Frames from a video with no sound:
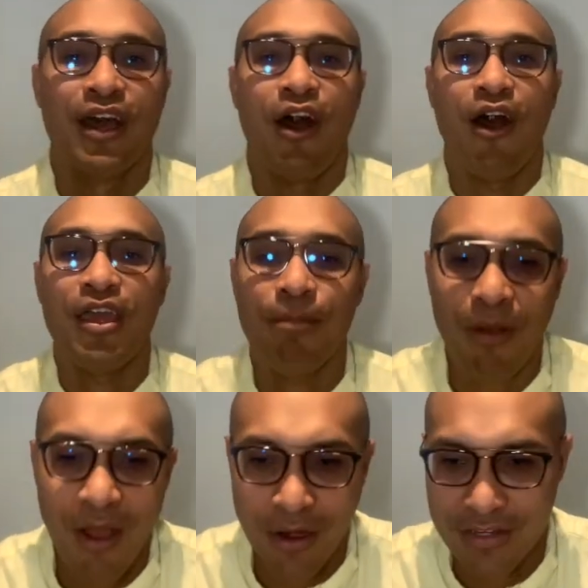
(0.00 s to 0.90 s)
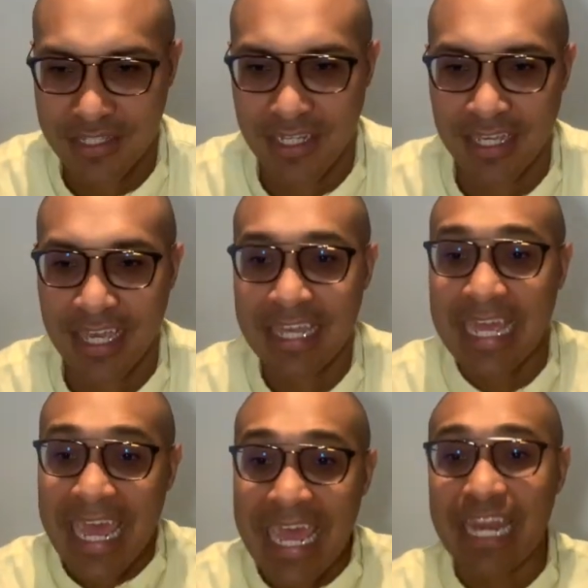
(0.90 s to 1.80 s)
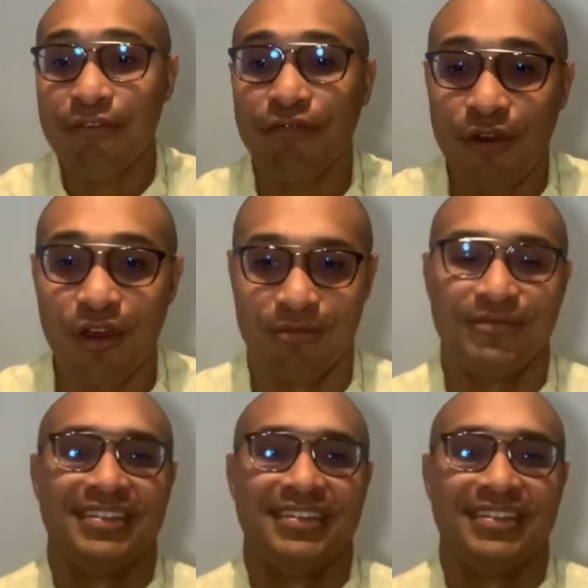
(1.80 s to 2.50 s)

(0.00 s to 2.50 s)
or hypocrisy in any form.